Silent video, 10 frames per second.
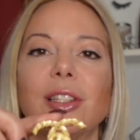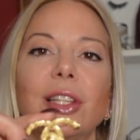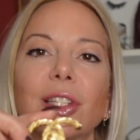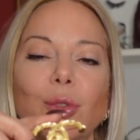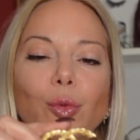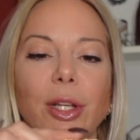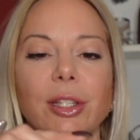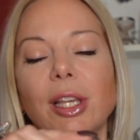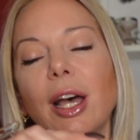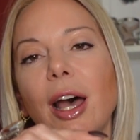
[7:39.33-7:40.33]
These
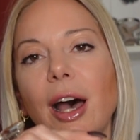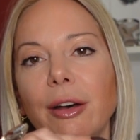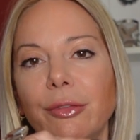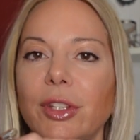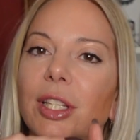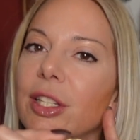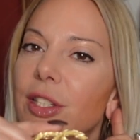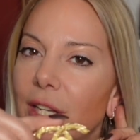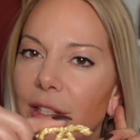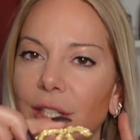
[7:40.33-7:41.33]
ones I have the
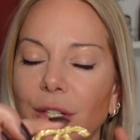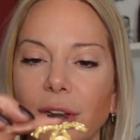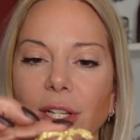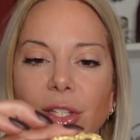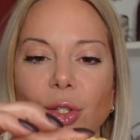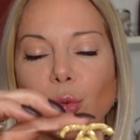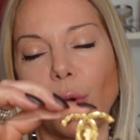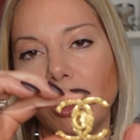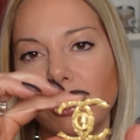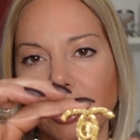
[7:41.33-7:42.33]
stud earrings as
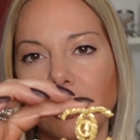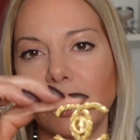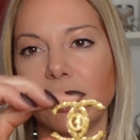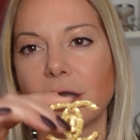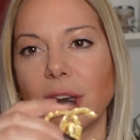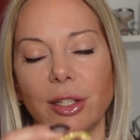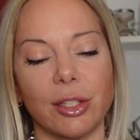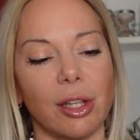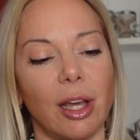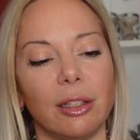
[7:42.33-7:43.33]
well in this kind of
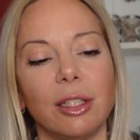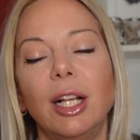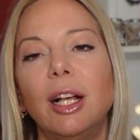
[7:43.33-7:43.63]
style,